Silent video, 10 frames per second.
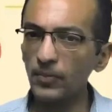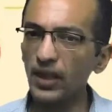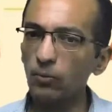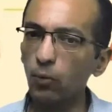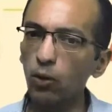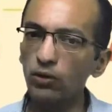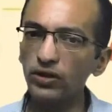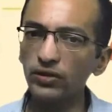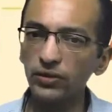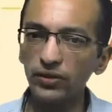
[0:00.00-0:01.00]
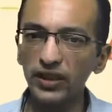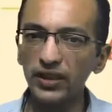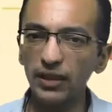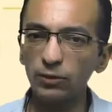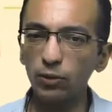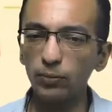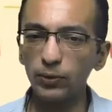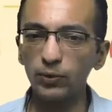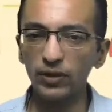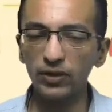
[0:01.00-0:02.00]
both internet and
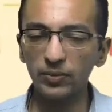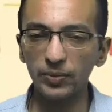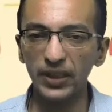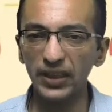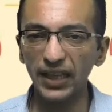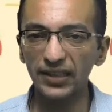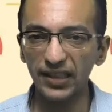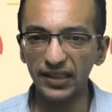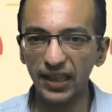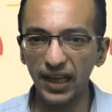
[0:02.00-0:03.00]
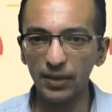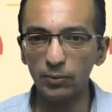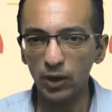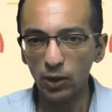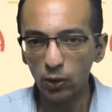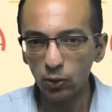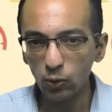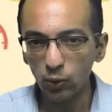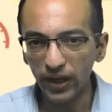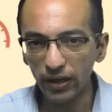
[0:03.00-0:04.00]
computer speed at that time
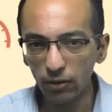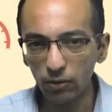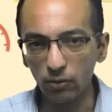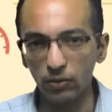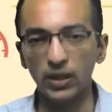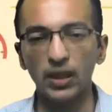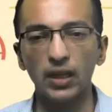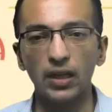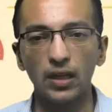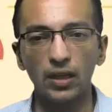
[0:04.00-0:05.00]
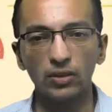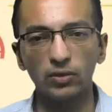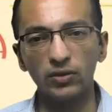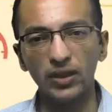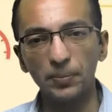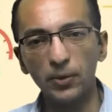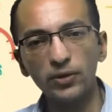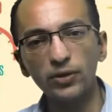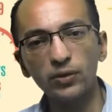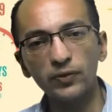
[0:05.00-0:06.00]
were low, so the
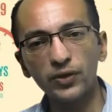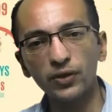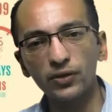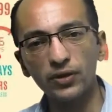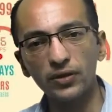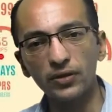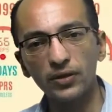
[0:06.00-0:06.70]
process of searching